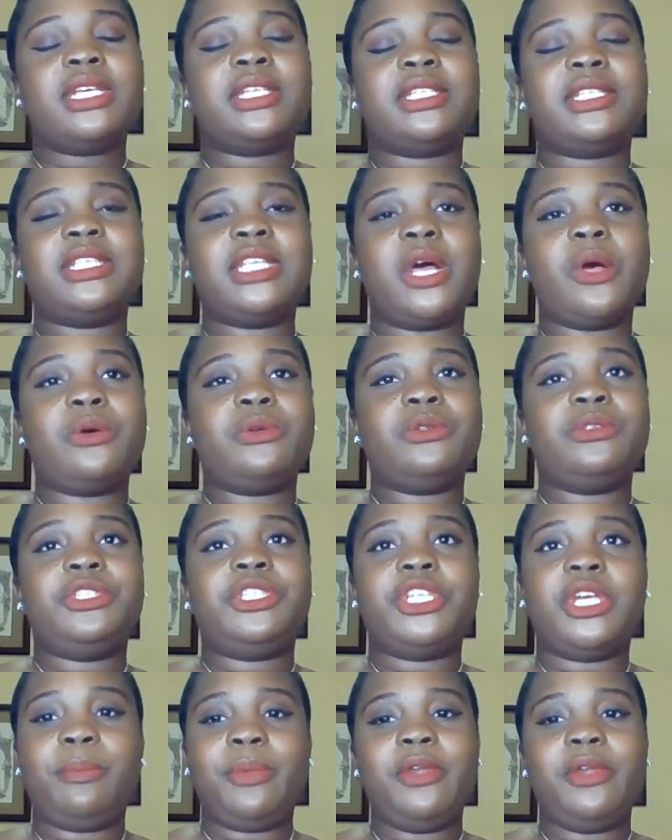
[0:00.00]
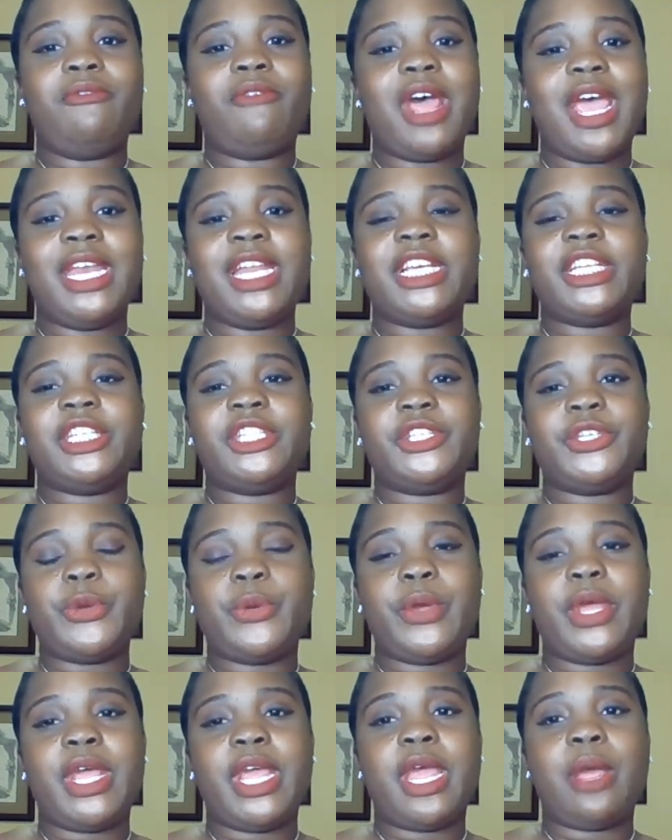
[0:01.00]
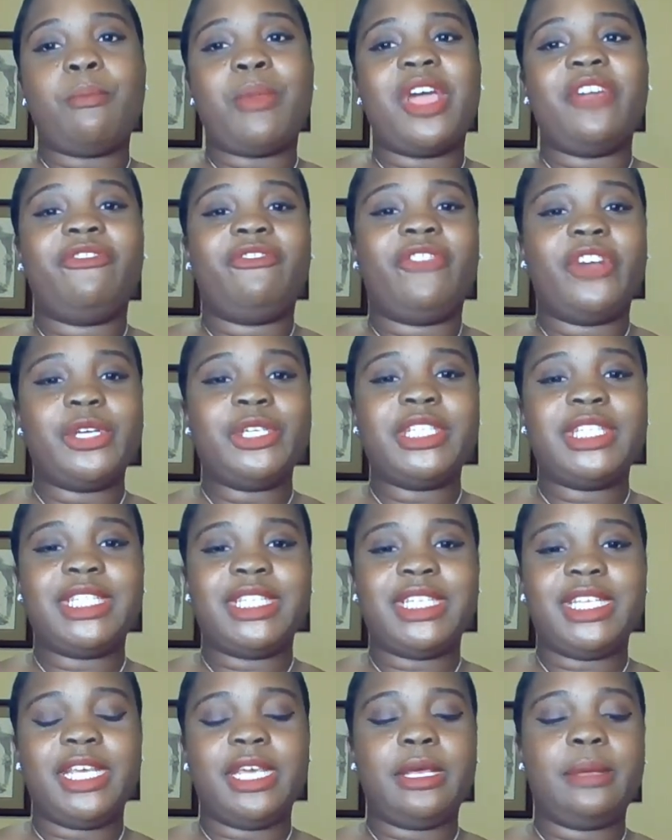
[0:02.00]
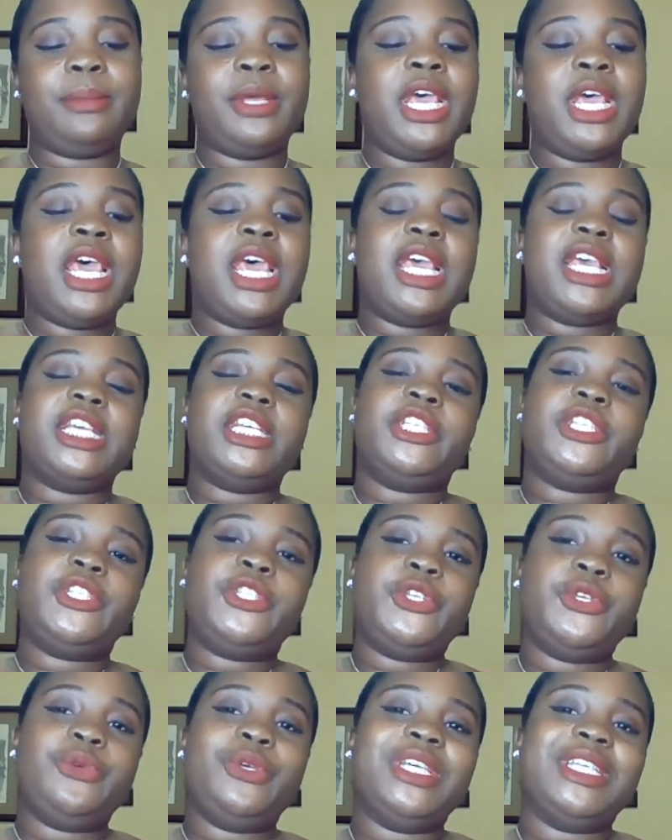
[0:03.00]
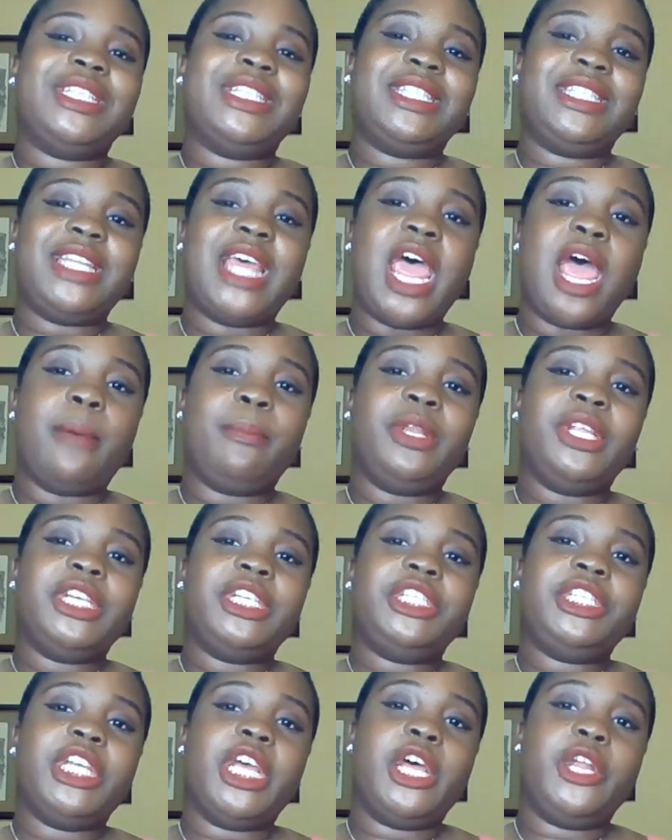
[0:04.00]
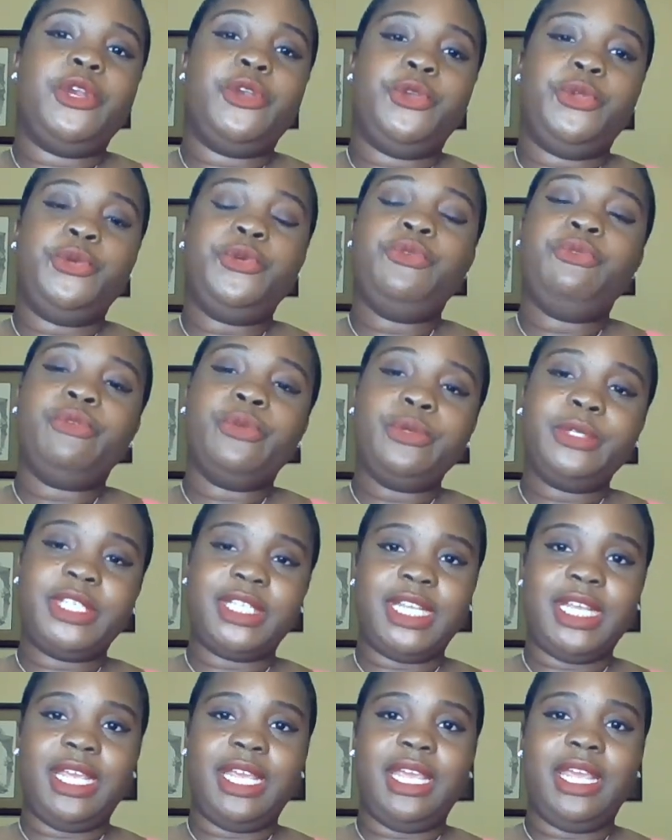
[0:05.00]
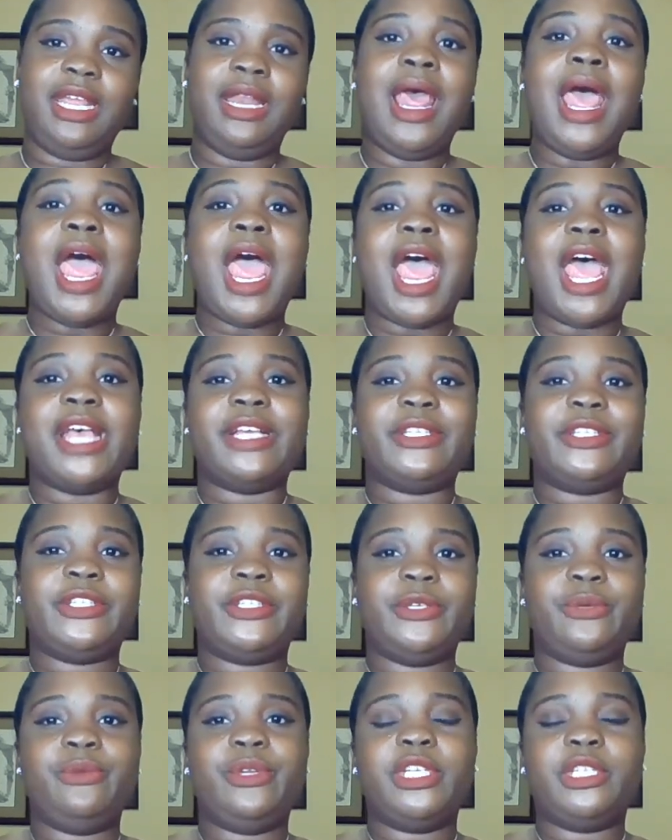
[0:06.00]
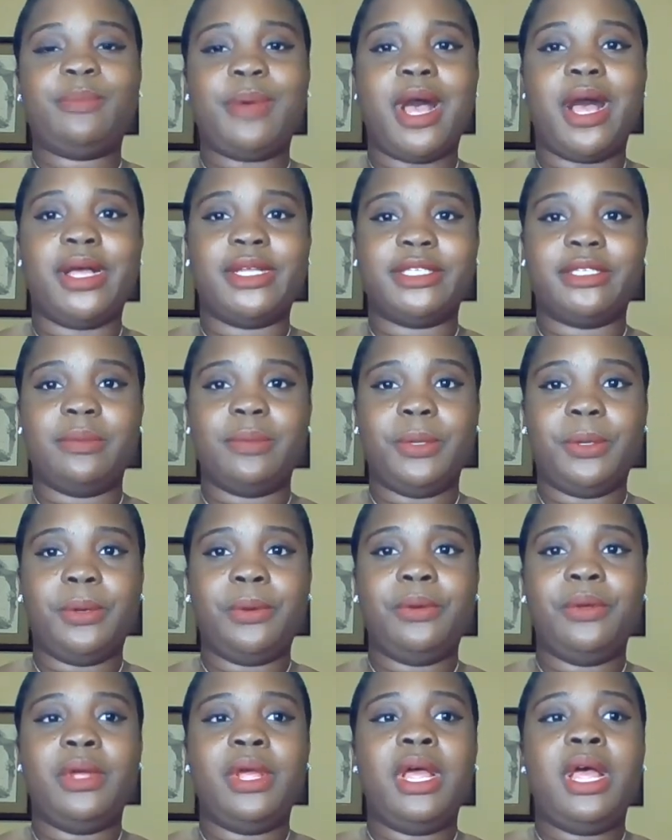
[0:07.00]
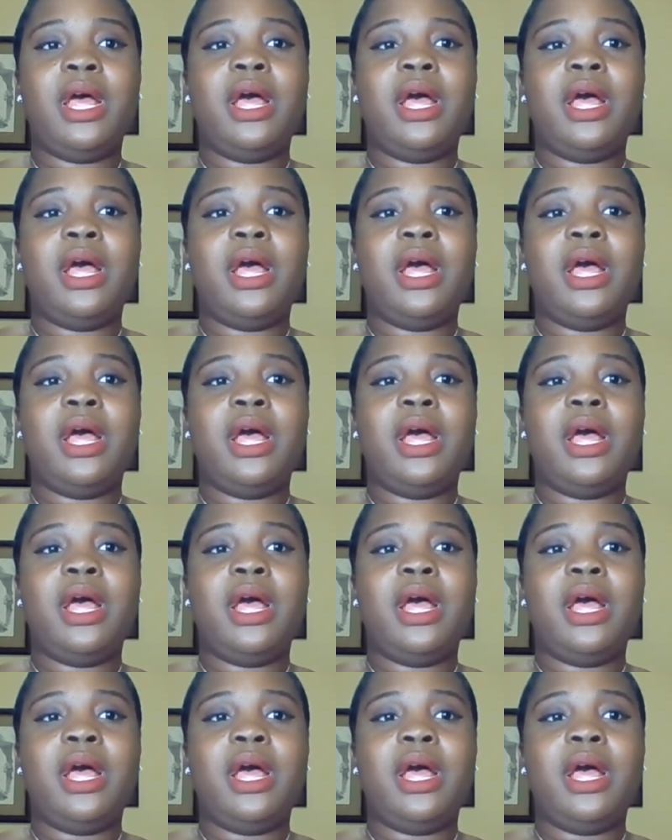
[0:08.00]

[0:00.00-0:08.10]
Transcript: So, jumping right into it, my first tip is to establish a new routine as soon as possible.